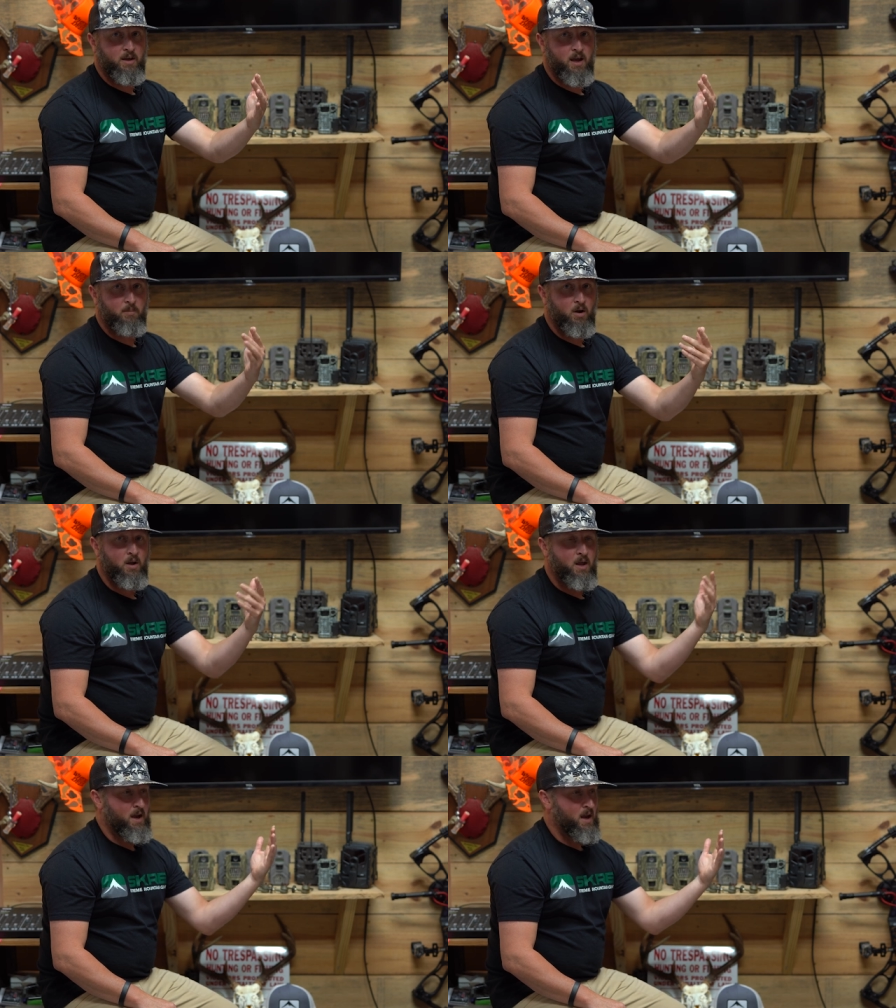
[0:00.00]
camera,
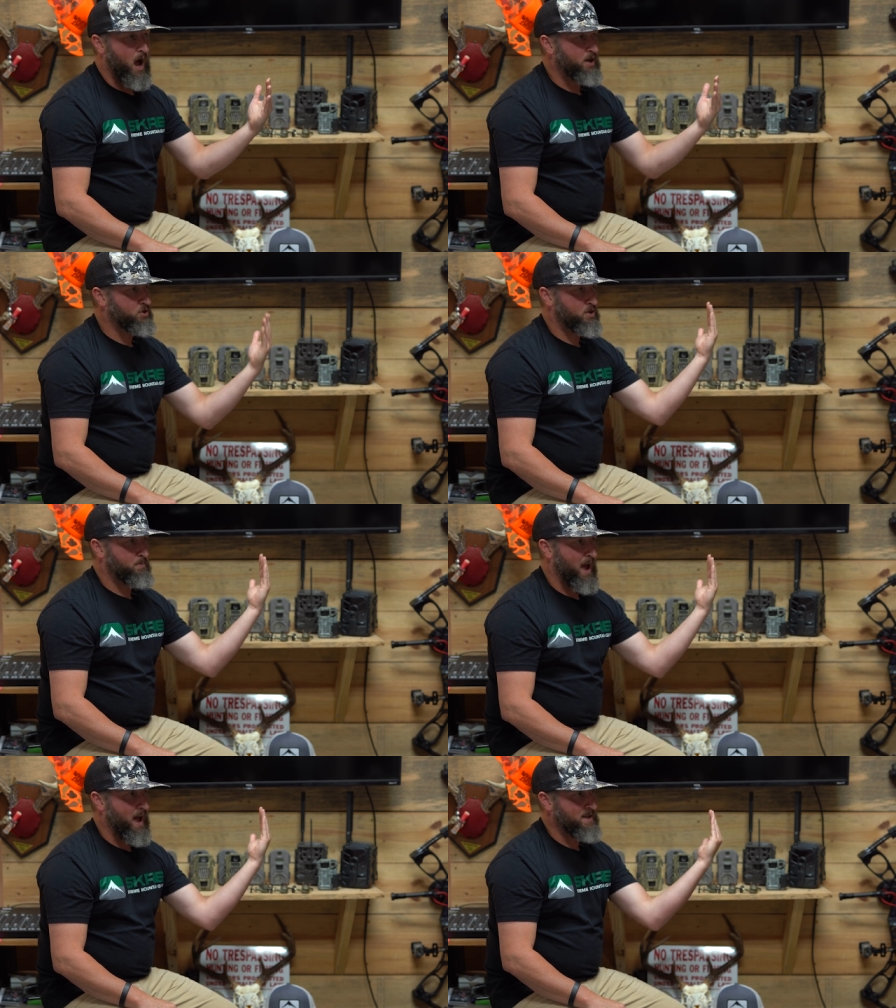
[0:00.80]
not just
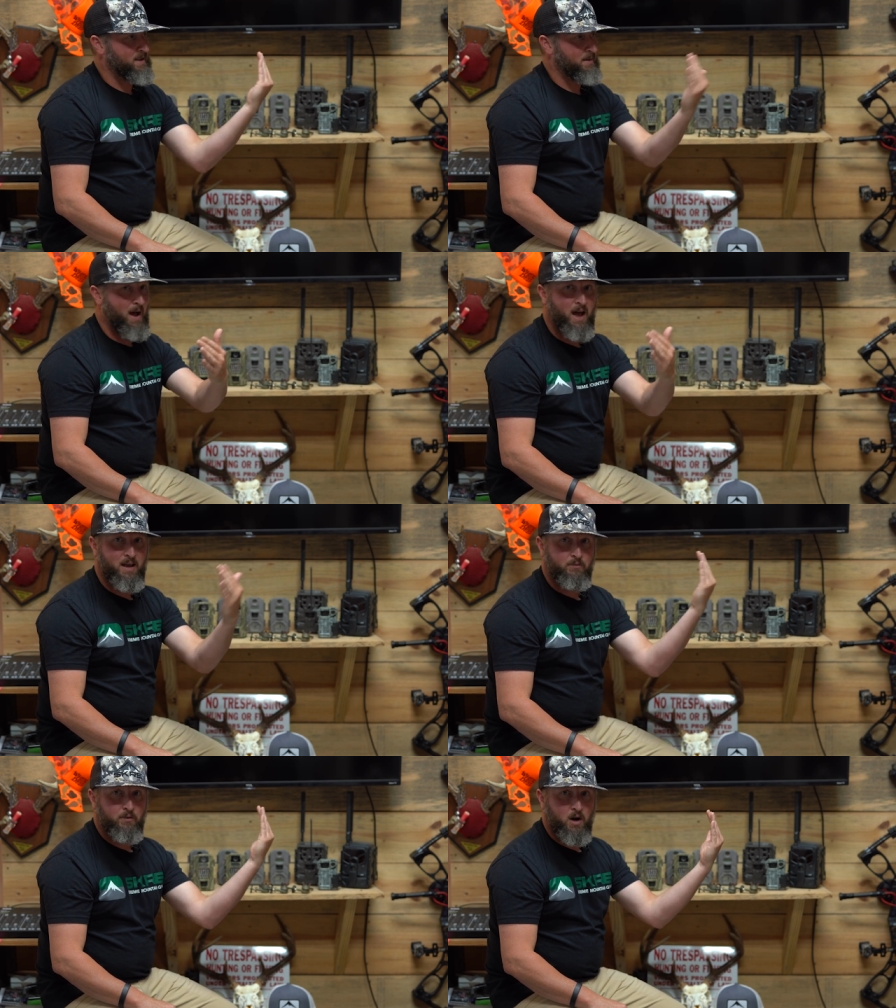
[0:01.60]
passing by
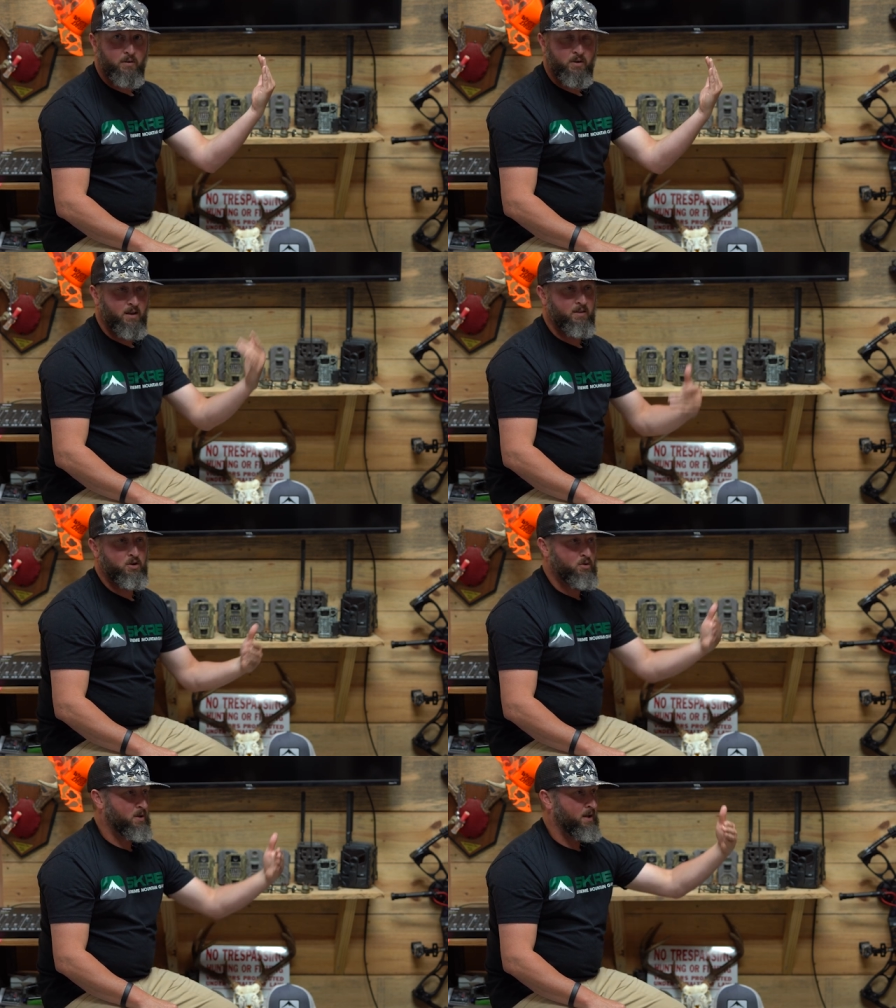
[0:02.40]
in front of it, and
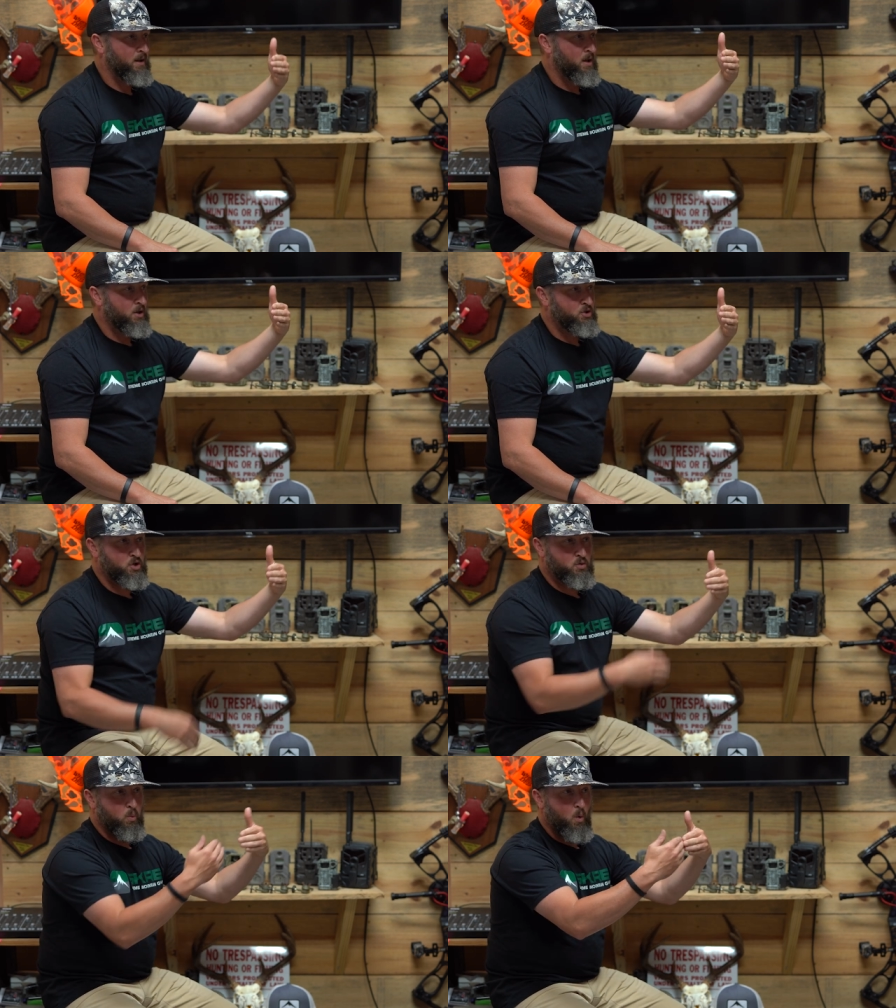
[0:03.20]
then you get
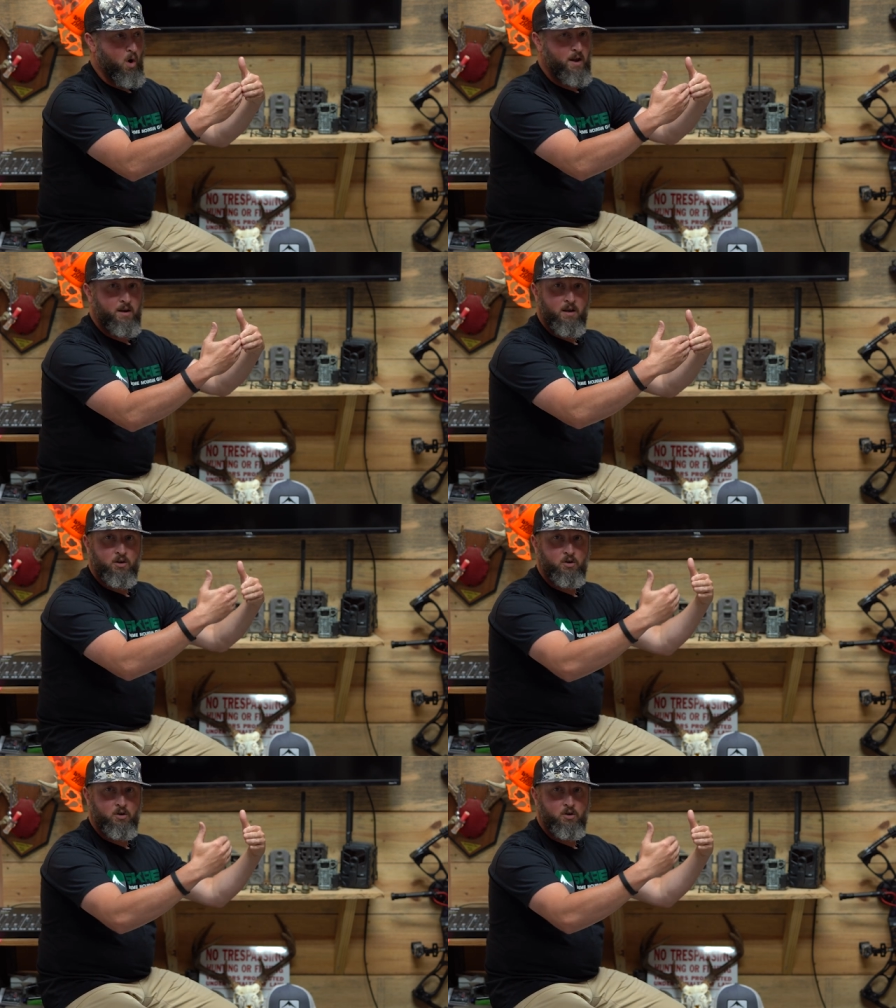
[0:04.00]
just one.